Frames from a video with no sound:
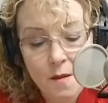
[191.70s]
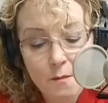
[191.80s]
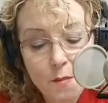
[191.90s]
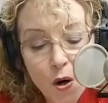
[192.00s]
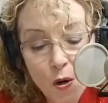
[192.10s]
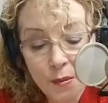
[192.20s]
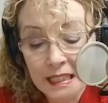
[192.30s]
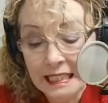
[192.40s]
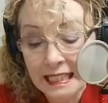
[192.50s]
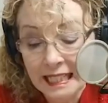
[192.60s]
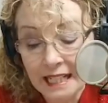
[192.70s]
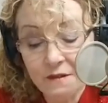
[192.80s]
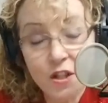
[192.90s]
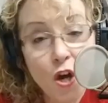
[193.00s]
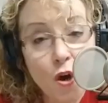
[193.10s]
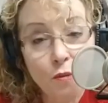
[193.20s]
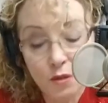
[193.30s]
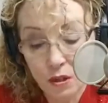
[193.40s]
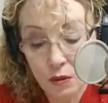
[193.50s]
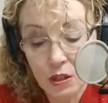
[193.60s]
permanently leaves the home
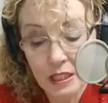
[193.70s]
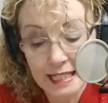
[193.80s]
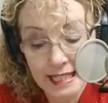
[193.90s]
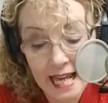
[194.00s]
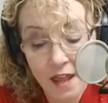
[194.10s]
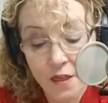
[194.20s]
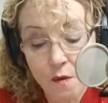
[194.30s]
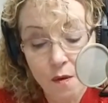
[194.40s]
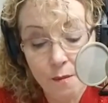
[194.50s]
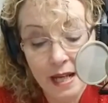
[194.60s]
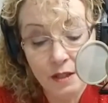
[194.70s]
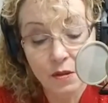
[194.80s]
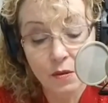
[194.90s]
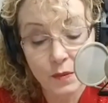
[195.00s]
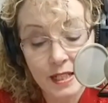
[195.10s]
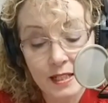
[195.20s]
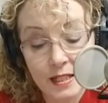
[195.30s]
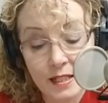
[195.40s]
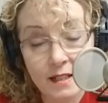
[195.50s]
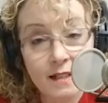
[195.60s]
due to death or medical reasons.
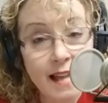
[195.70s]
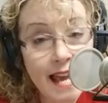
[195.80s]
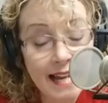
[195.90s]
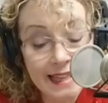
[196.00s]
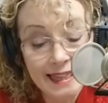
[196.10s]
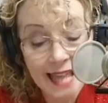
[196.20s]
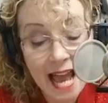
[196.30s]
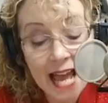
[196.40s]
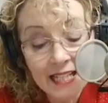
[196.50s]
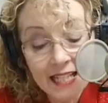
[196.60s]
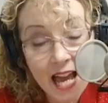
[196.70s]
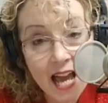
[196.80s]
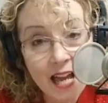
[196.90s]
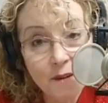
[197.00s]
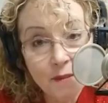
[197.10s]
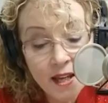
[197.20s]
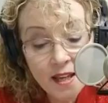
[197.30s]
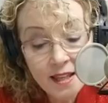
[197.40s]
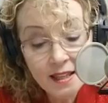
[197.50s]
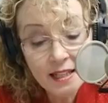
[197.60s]
And at that time,
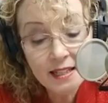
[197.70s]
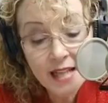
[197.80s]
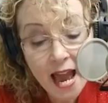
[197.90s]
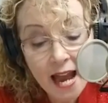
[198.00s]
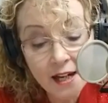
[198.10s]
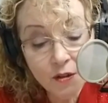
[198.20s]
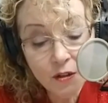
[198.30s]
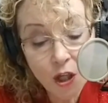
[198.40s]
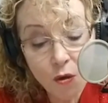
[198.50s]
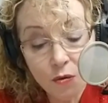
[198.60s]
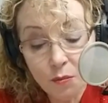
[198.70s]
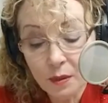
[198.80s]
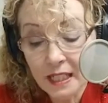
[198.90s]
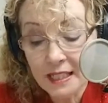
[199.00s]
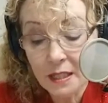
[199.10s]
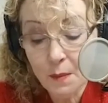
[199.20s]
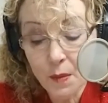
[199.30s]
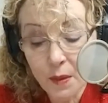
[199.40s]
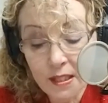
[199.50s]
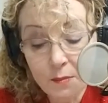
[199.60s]
the entire loan plus the
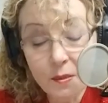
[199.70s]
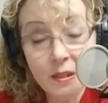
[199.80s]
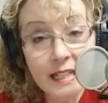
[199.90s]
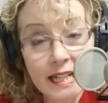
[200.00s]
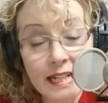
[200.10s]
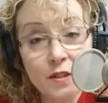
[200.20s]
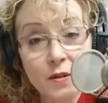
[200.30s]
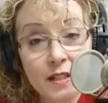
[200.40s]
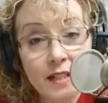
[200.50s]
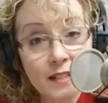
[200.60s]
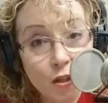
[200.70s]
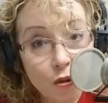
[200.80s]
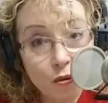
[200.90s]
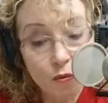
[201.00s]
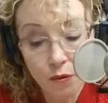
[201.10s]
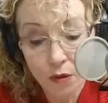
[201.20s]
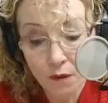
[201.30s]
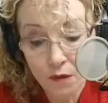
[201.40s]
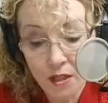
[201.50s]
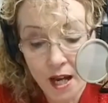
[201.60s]
principal and interest that's accrued
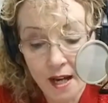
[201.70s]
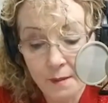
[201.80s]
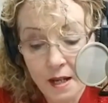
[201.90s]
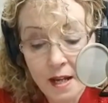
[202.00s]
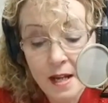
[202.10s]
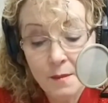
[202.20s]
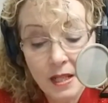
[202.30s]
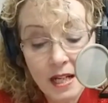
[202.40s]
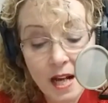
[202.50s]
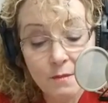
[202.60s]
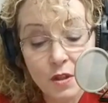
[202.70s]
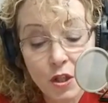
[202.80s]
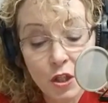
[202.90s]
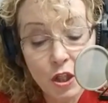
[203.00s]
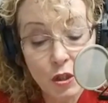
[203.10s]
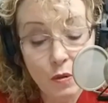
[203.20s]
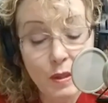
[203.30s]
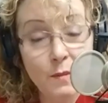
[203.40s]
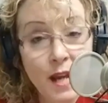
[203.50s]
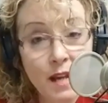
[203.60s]
over time becomes due
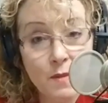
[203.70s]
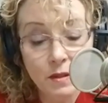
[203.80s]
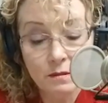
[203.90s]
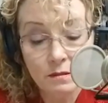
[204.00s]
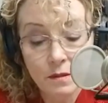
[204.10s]
and payable.